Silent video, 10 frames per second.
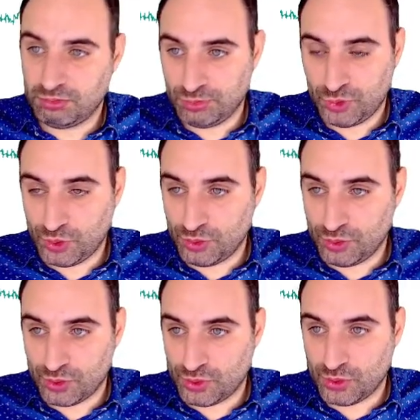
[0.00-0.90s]

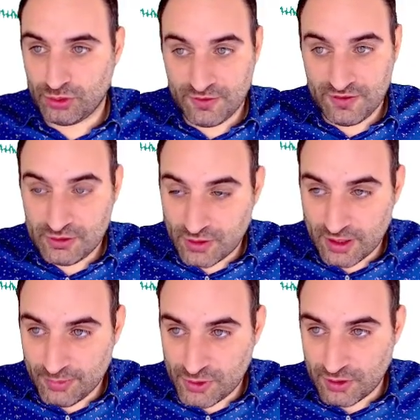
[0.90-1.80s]
even to
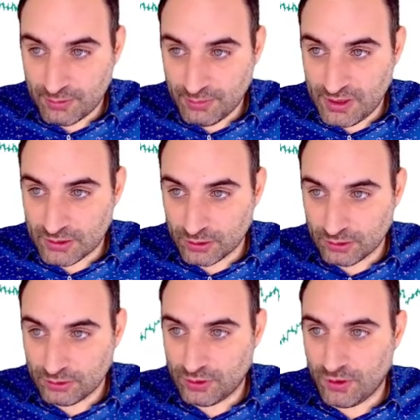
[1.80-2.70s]
the middle
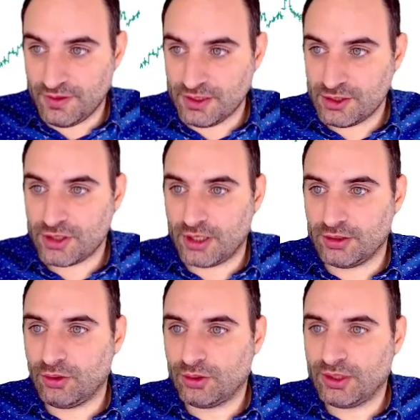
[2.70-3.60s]
of this channel,
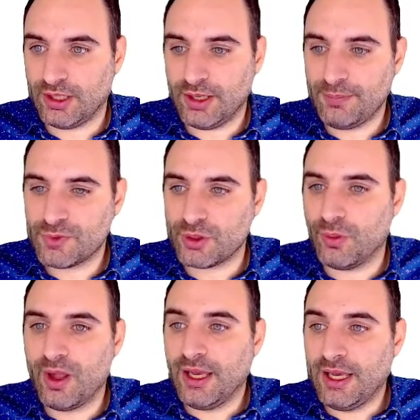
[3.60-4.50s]
okay? So
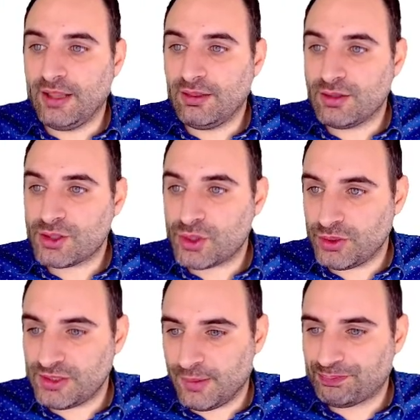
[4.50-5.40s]
in the short
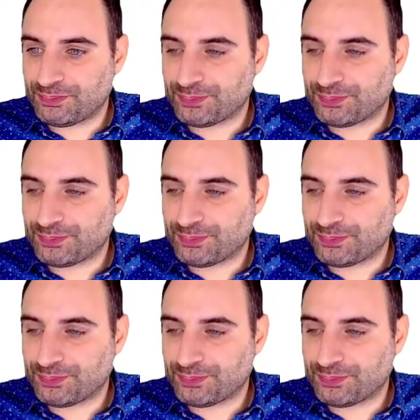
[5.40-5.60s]
term,